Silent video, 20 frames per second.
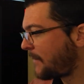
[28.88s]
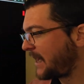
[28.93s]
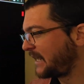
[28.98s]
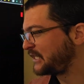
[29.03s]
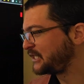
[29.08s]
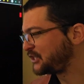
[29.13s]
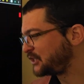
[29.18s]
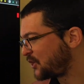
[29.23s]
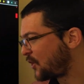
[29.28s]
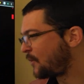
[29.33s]
by
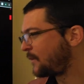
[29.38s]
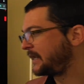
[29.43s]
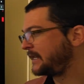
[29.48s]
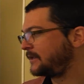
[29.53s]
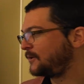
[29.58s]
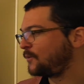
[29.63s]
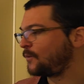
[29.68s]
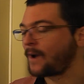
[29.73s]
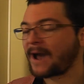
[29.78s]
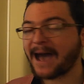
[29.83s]

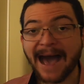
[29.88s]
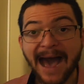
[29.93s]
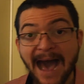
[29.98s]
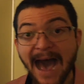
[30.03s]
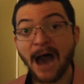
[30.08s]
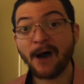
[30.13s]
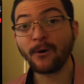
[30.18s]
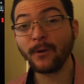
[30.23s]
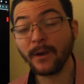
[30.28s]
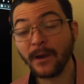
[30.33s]
showing you
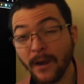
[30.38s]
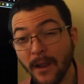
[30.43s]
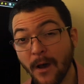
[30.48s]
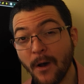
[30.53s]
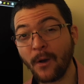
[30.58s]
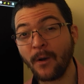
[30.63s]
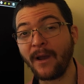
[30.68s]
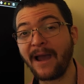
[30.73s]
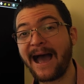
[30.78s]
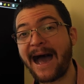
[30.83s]
how
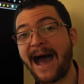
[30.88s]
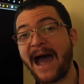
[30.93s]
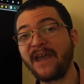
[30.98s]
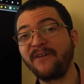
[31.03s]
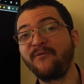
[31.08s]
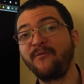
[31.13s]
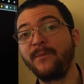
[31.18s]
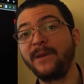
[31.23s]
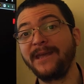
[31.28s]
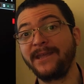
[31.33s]
long
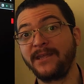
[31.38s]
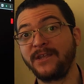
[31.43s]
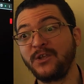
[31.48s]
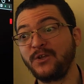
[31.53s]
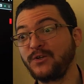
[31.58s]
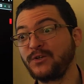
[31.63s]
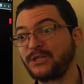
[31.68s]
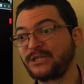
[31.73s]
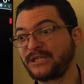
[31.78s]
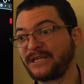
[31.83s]
I've been
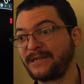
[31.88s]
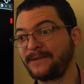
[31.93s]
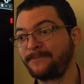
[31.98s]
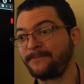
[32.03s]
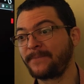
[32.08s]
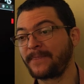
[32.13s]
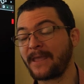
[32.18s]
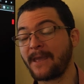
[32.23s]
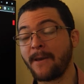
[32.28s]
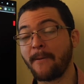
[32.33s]
using